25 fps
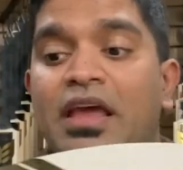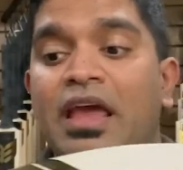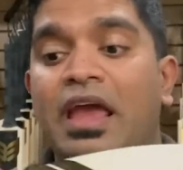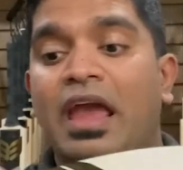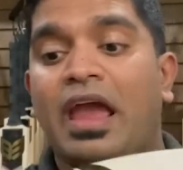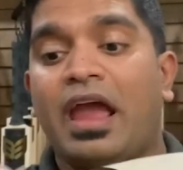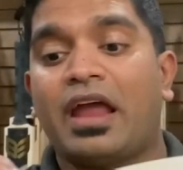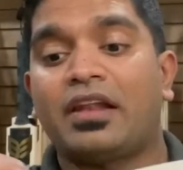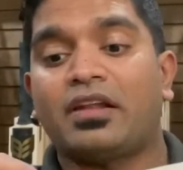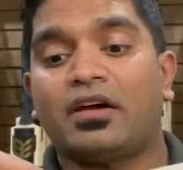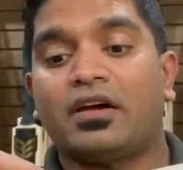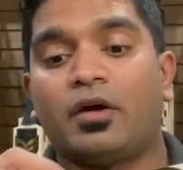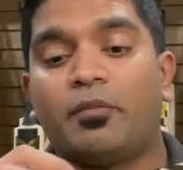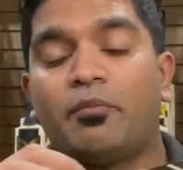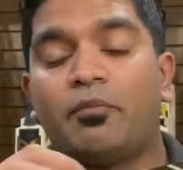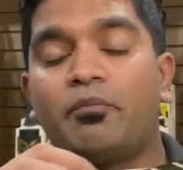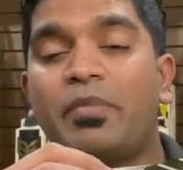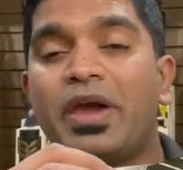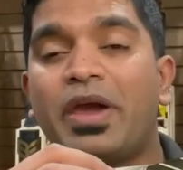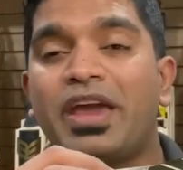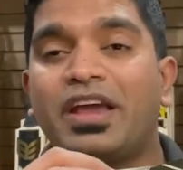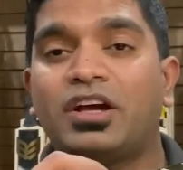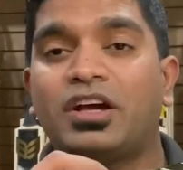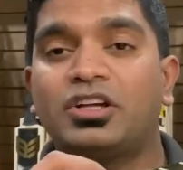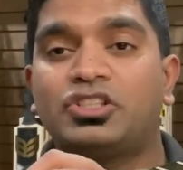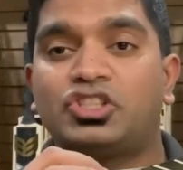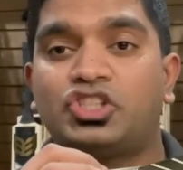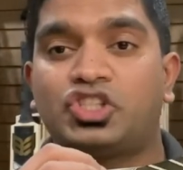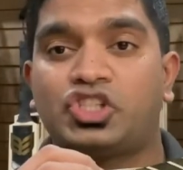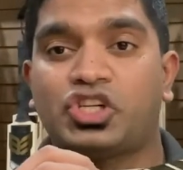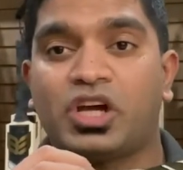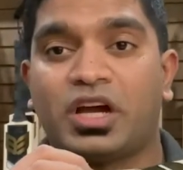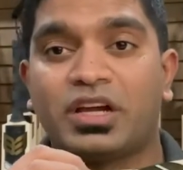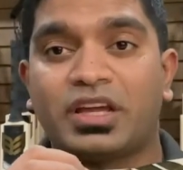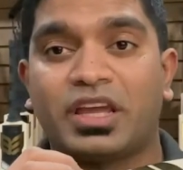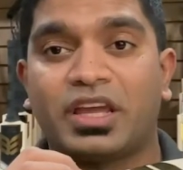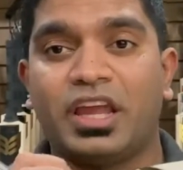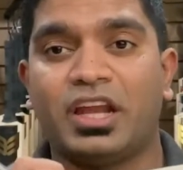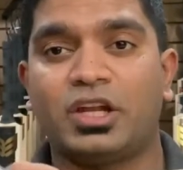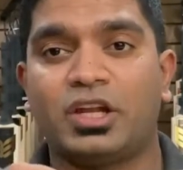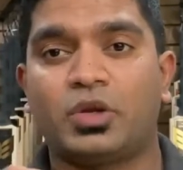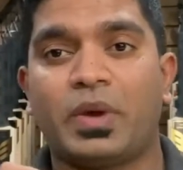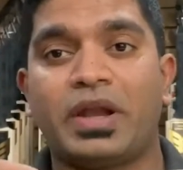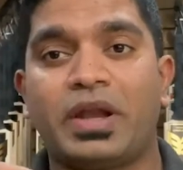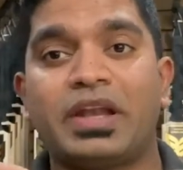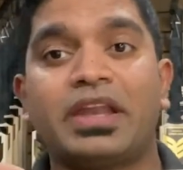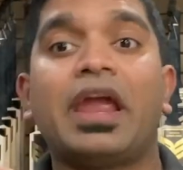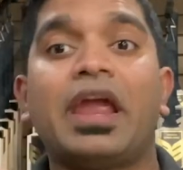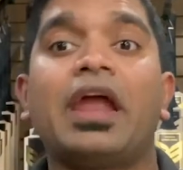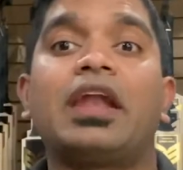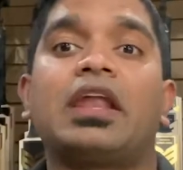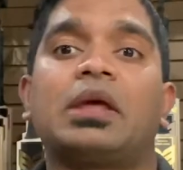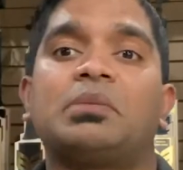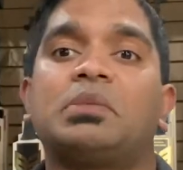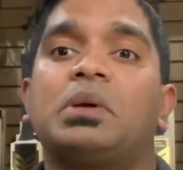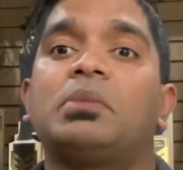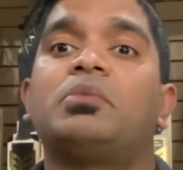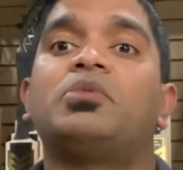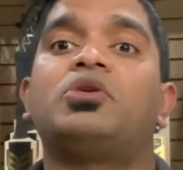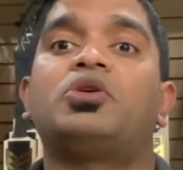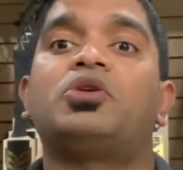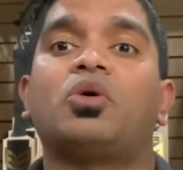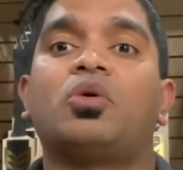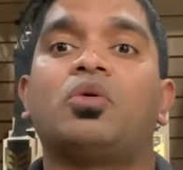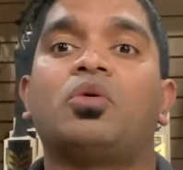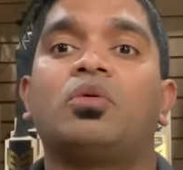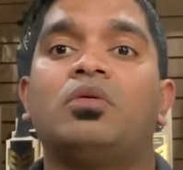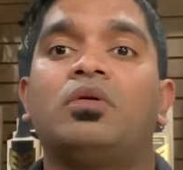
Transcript: and a big chunky 28 toe.